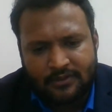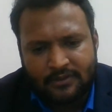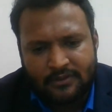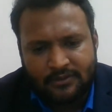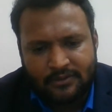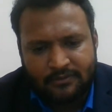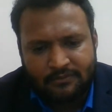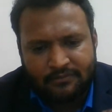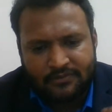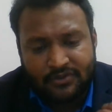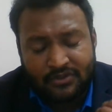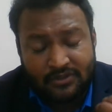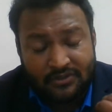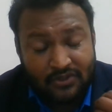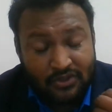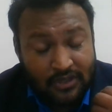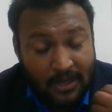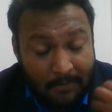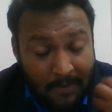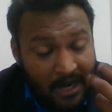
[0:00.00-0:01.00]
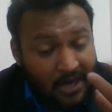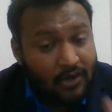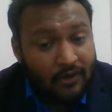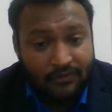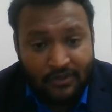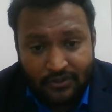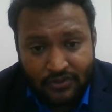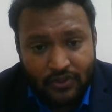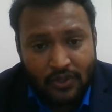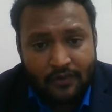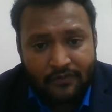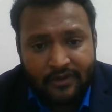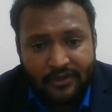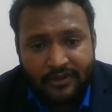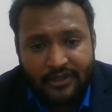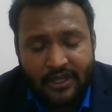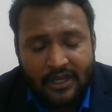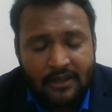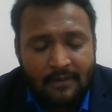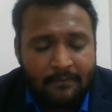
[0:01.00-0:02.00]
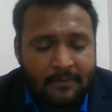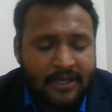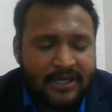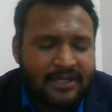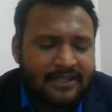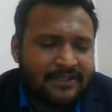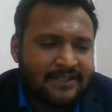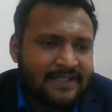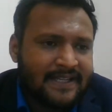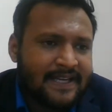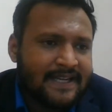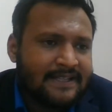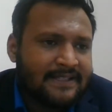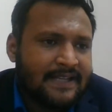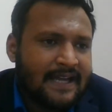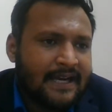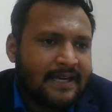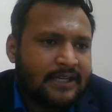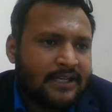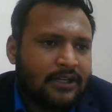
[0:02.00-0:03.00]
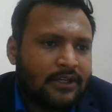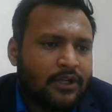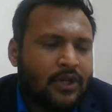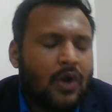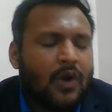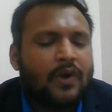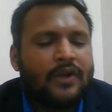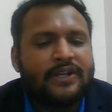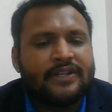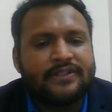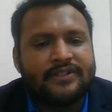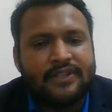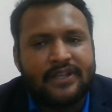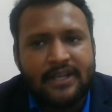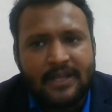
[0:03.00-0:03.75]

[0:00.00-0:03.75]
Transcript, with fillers: uh command of the sovereign thing, but it says that law is